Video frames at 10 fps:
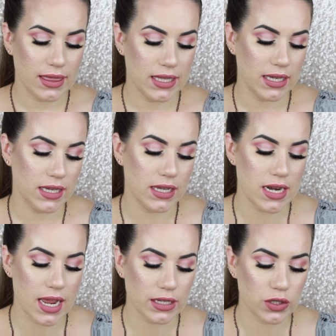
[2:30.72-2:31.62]
The
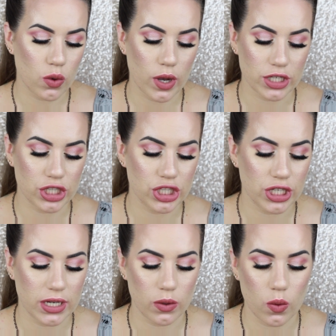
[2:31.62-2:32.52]
next
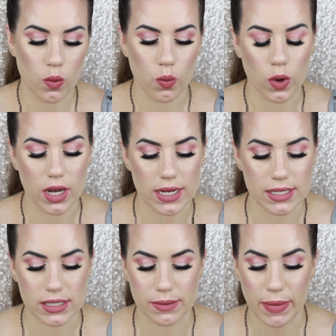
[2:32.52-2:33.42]
question
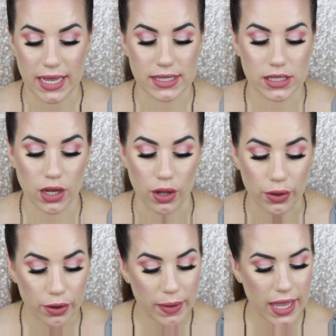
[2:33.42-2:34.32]
was best
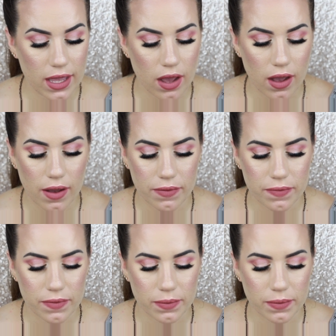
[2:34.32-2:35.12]
color payoff.